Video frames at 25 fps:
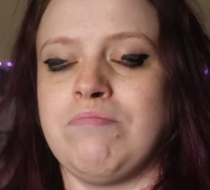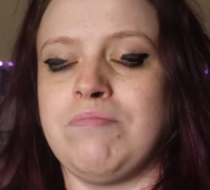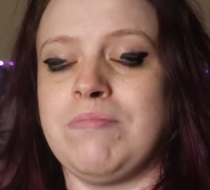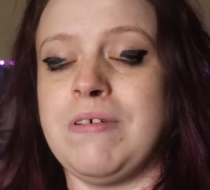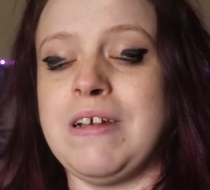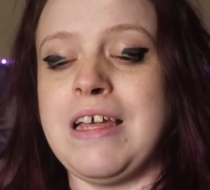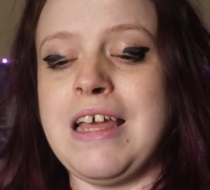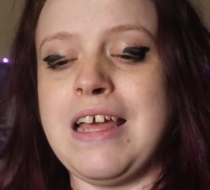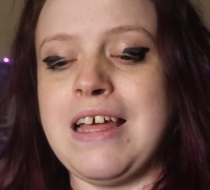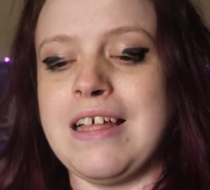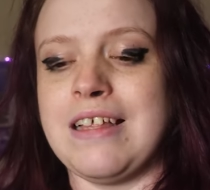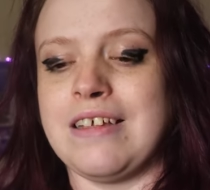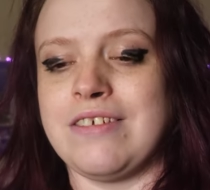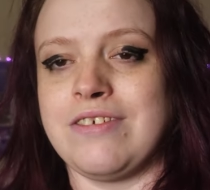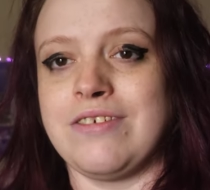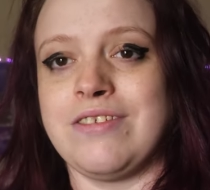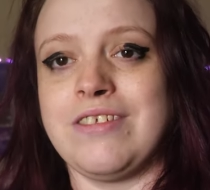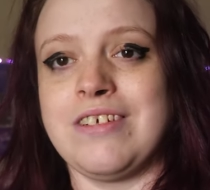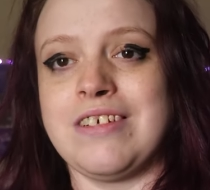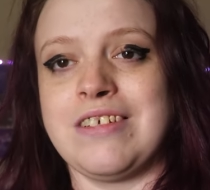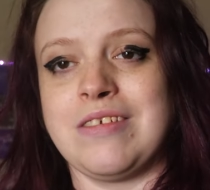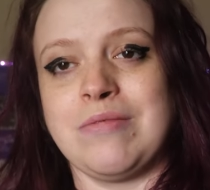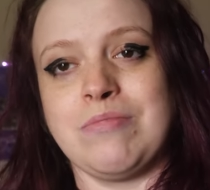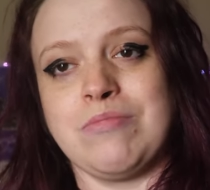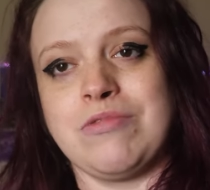But yeah, that's all
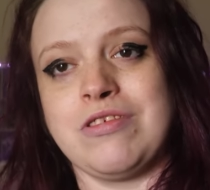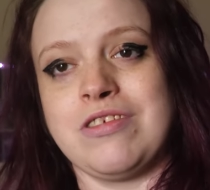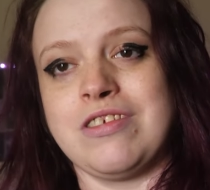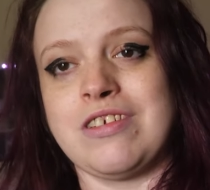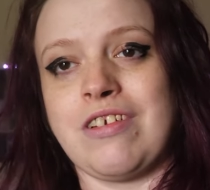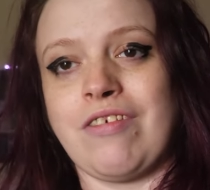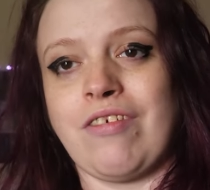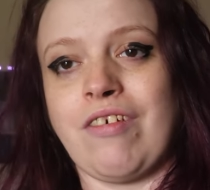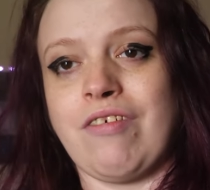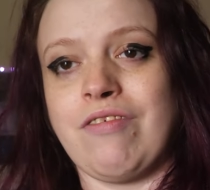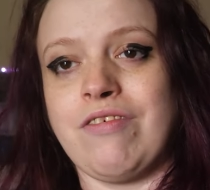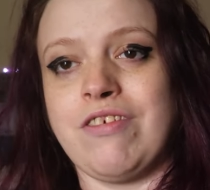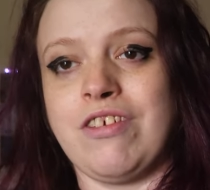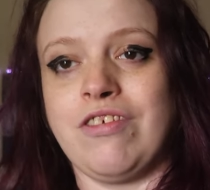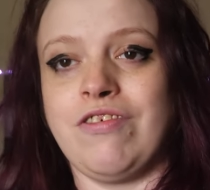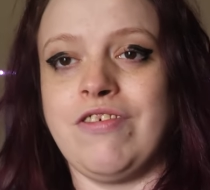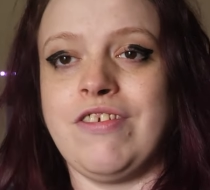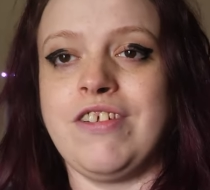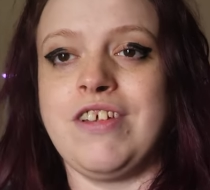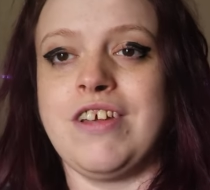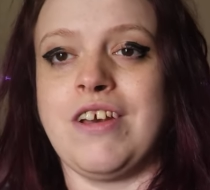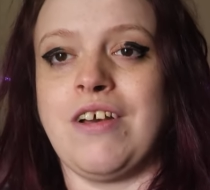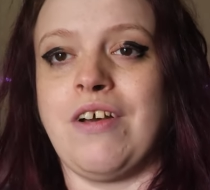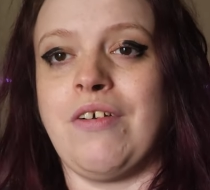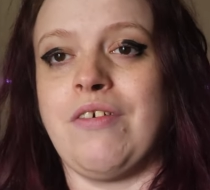the assumptions I've got for this
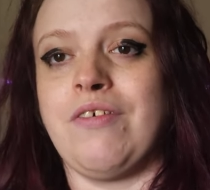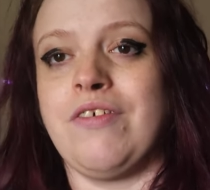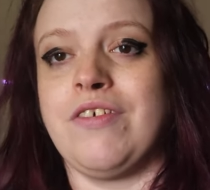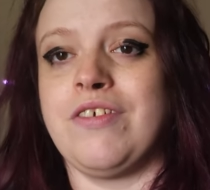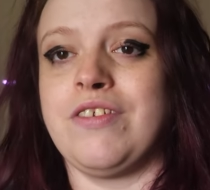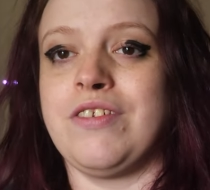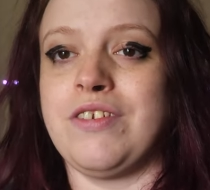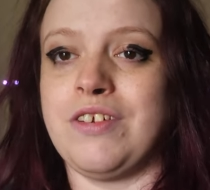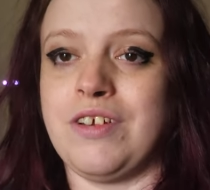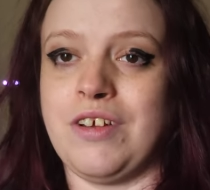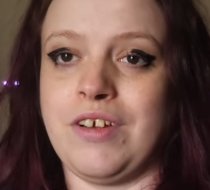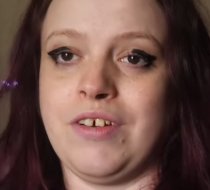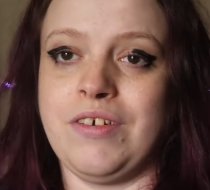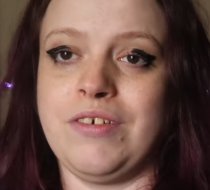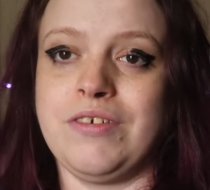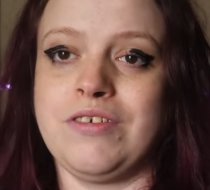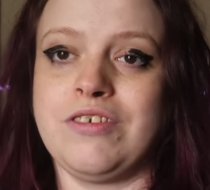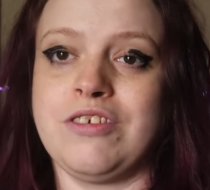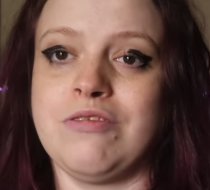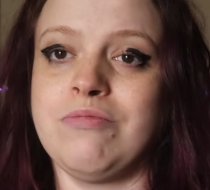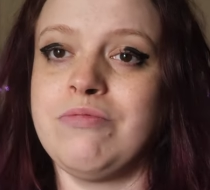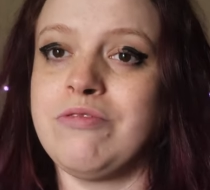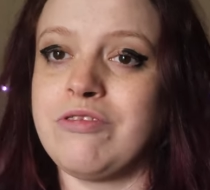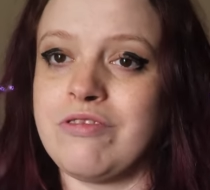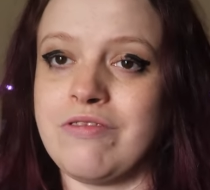video. If you're new,
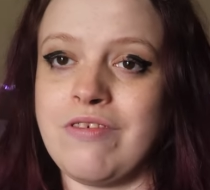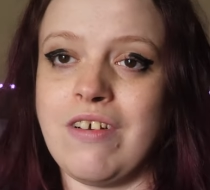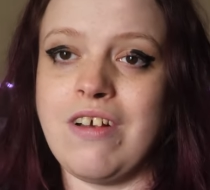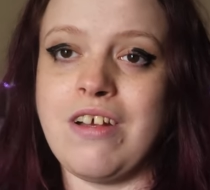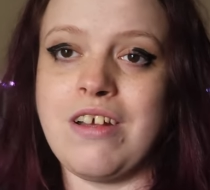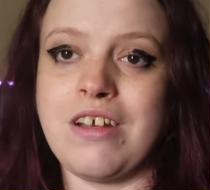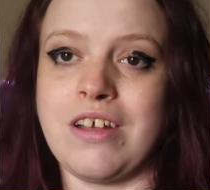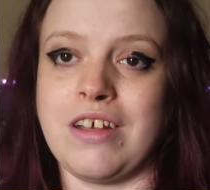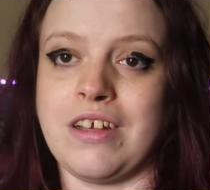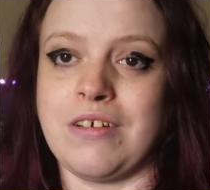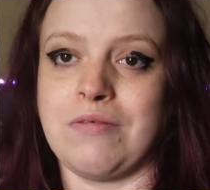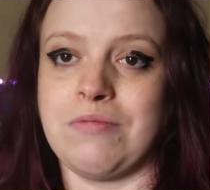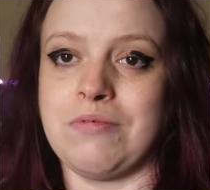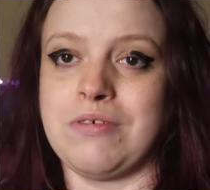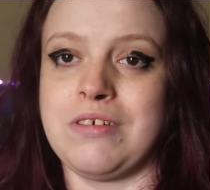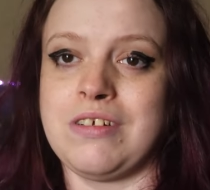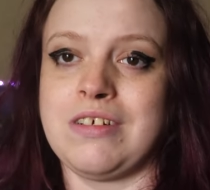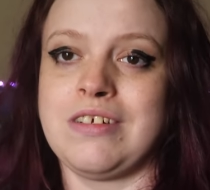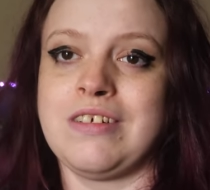subscribe.